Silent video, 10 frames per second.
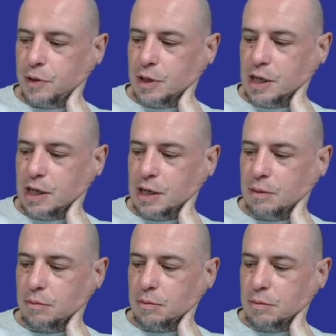
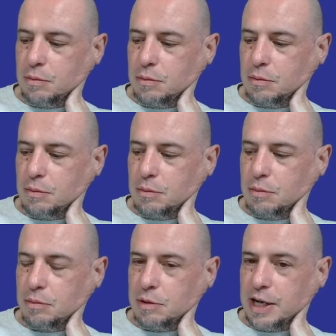um,
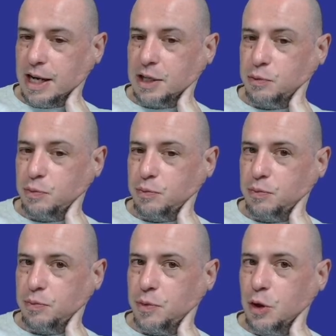and I guess
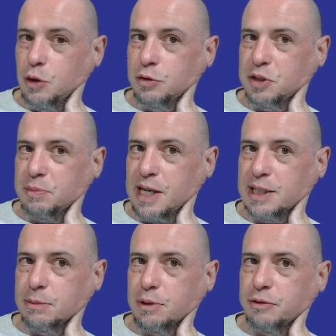who's
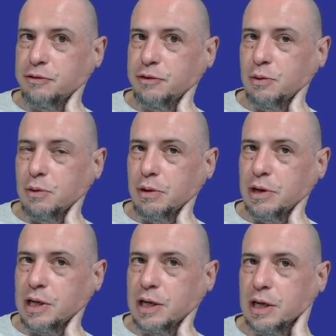responsible
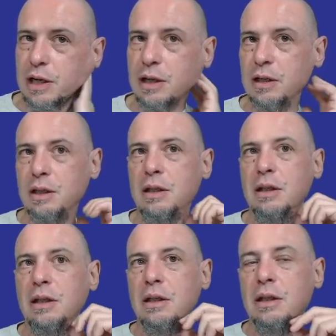for
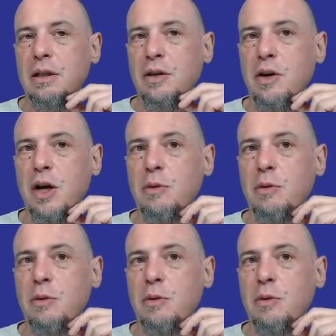knowing